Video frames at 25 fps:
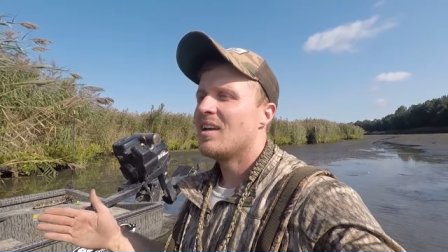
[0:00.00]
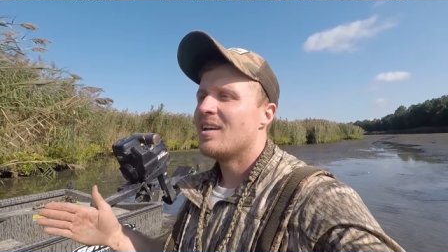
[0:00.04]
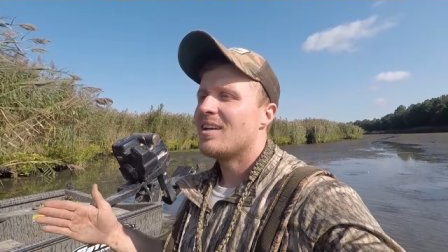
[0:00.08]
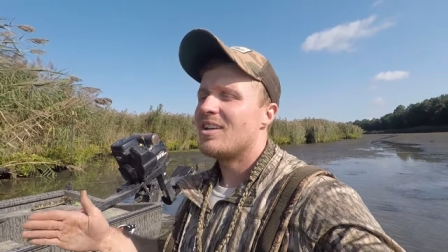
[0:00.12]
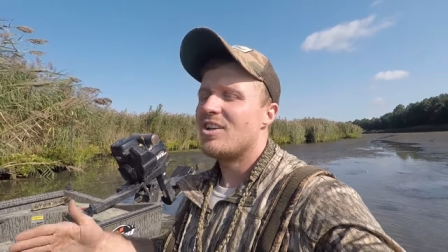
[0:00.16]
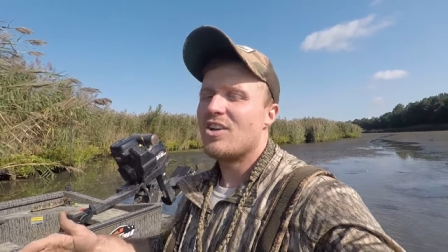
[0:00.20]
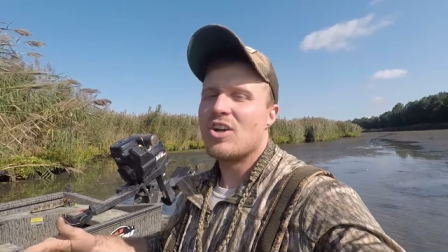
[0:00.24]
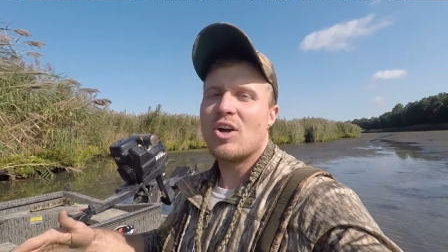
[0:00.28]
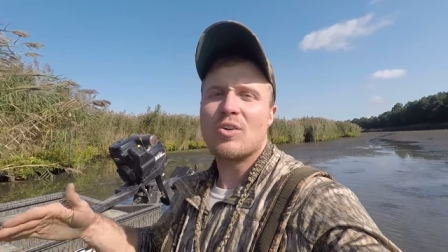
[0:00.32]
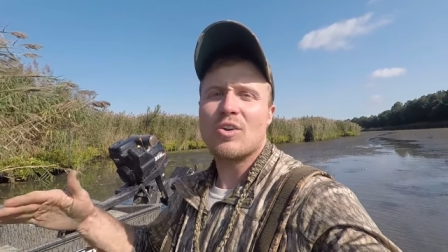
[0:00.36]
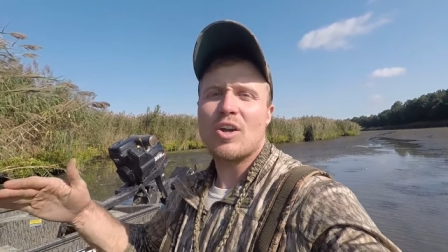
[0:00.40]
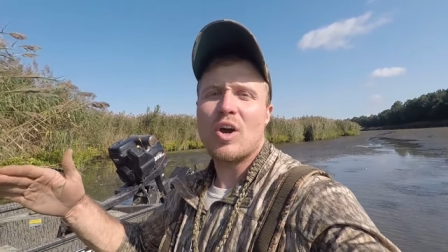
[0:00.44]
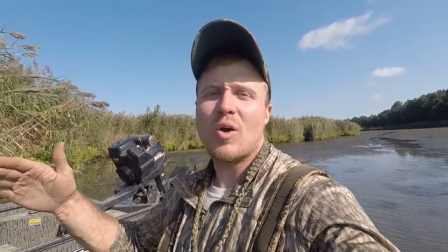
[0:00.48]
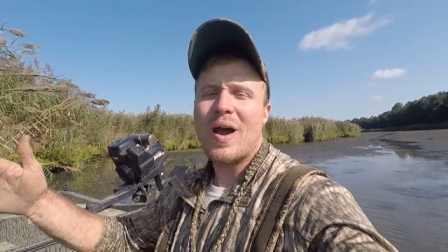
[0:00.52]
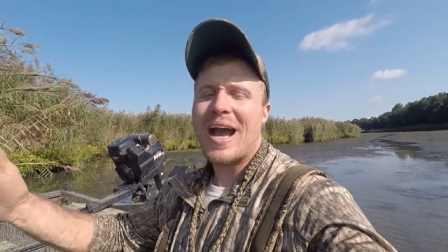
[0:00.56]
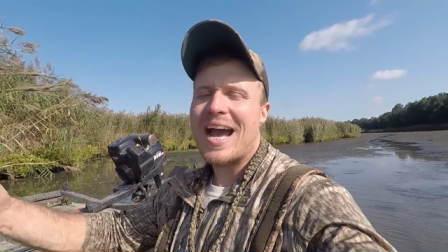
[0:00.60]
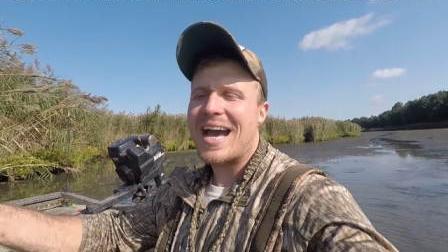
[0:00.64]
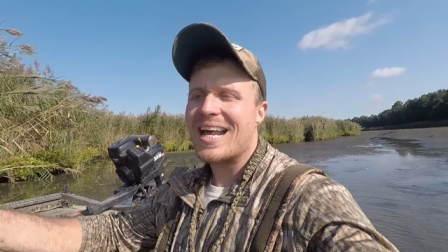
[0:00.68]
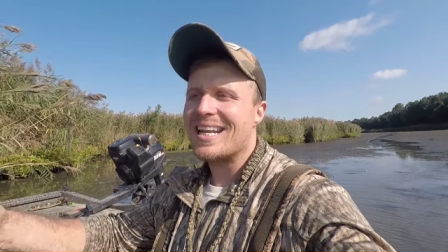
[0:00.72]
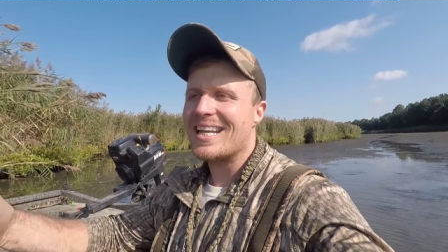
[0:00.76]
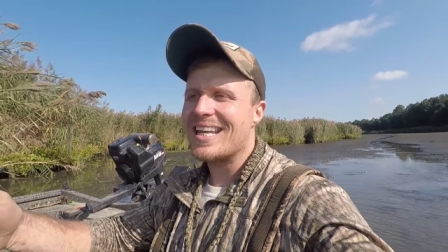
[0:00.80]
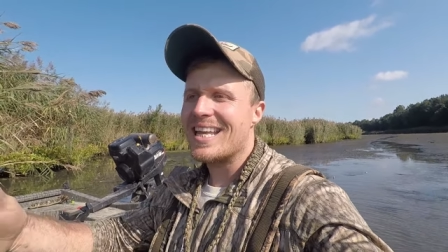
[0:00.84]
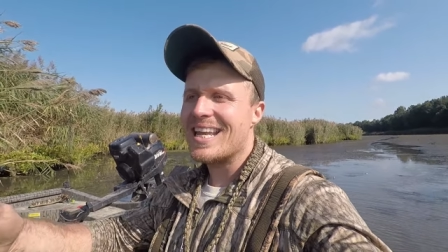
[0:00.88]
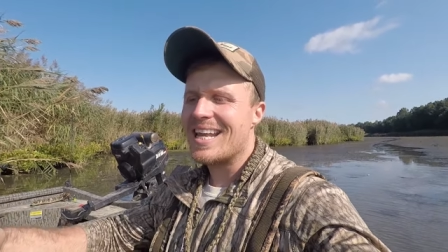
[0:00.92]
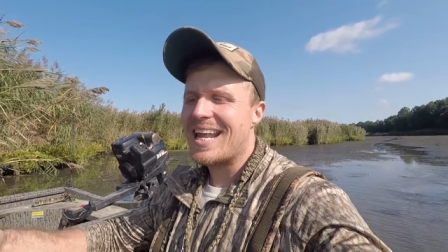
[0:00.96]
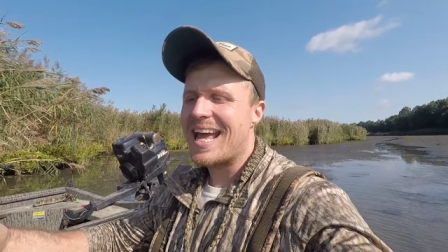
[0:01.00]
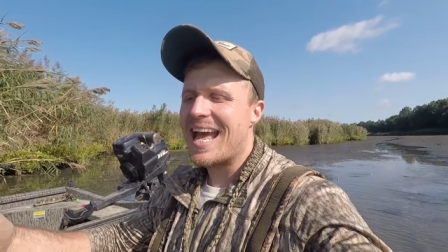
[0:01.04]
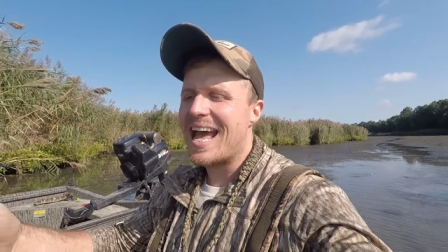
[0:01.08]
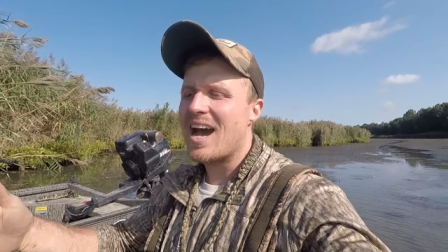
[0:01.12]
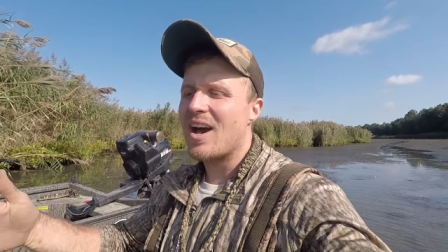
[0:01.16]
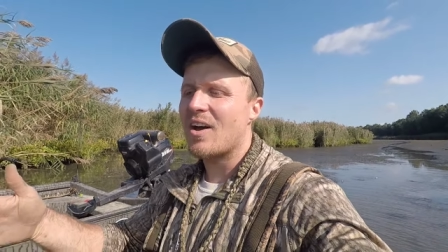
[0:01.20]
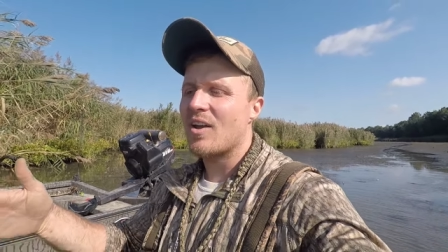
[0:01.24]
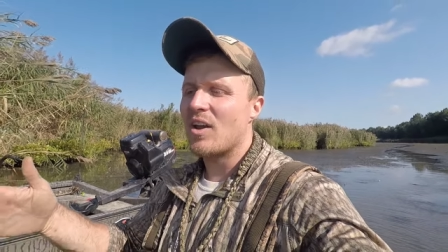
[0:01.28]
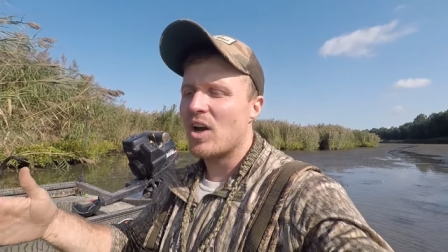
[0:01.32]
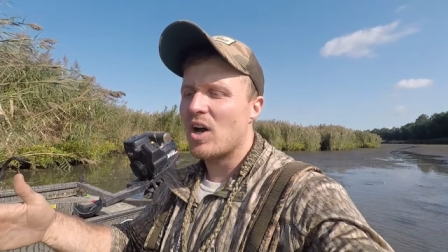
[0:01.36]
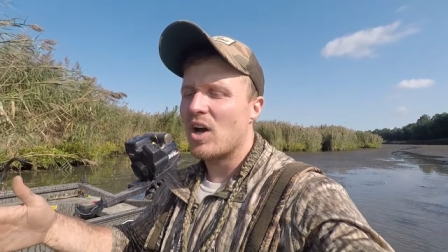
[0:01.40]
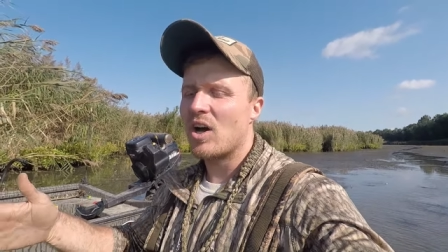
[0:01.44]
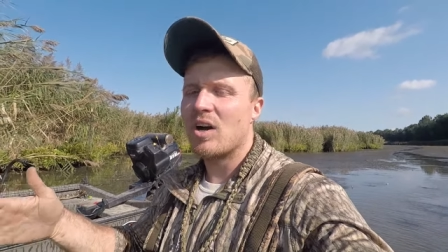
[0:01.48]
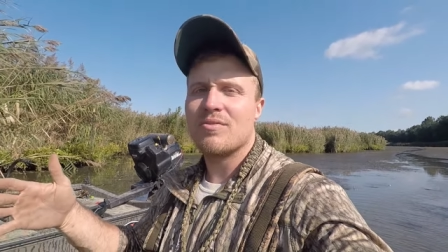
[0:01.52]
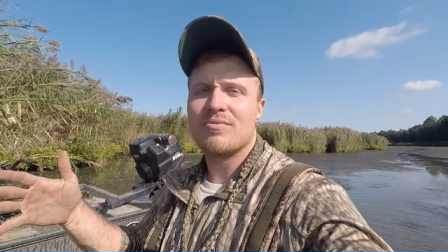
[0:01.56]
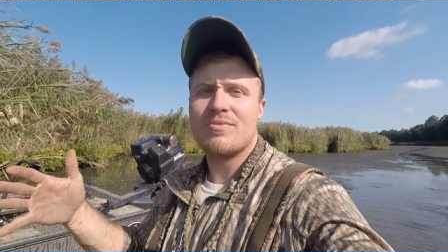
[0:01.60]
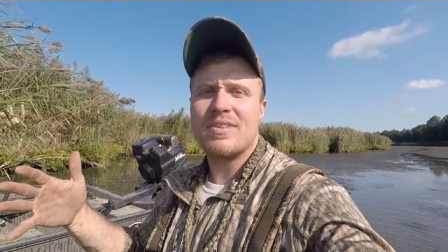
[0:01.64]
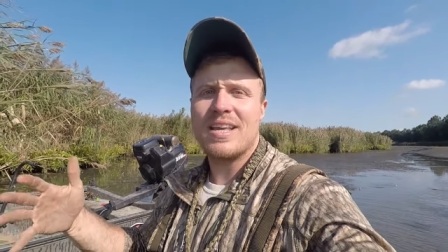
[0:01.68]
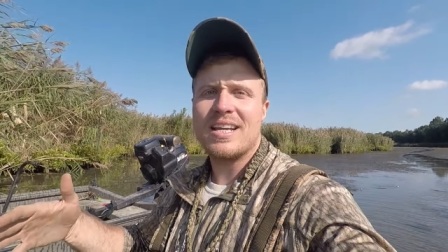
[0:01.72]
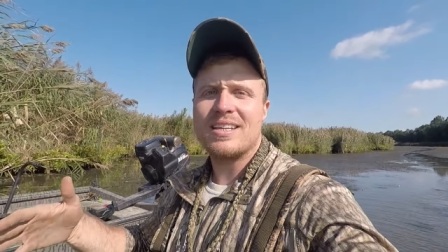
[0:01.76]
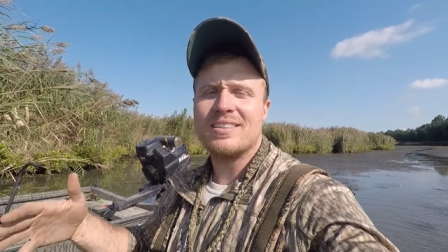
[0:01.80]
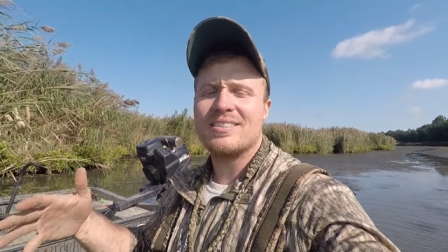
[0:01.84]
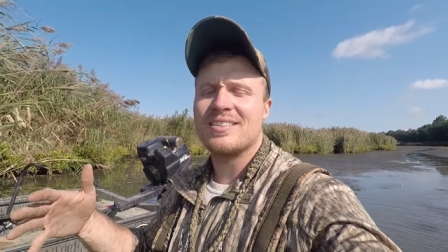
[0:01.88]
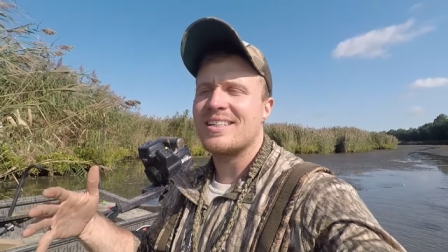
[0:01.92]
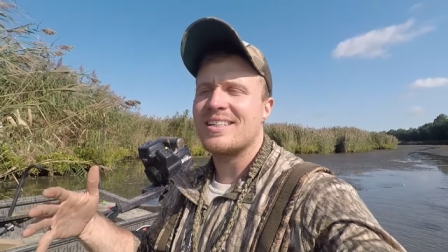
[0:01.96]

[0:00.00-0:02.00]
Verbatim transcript: you don't know how to get out of these